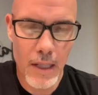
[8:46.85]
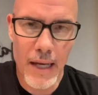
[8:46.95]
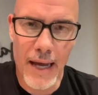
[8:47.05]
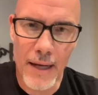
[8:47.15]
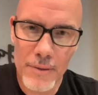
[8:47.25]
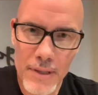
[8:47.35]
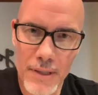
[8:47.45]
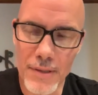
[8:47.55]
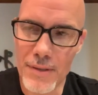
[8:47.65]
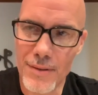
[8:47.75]
How
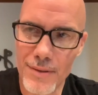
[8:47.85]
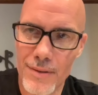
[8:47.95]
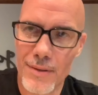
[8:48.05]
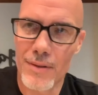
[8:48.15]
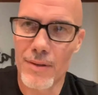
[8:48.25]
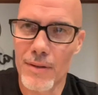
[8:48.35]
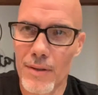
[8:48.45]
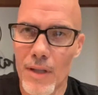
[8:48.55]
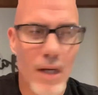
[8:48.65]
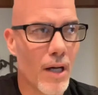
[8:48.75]
does
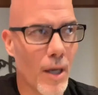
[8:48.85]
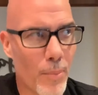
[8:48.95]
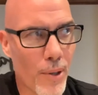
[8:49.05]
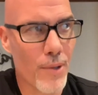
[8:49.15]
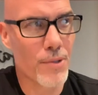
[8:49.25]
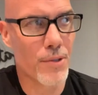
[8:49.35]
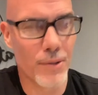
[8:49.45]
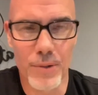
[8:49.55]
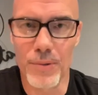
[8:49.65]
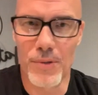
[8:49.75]
a person
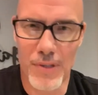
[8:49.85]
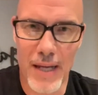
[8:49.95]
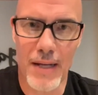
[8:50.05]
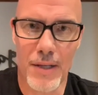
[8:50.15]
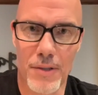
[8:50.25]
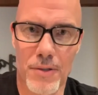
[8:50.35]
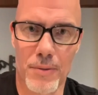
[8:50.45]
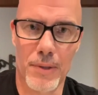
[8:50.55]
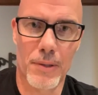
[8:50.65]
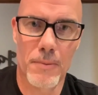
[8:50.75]
who set
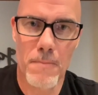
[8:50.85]
history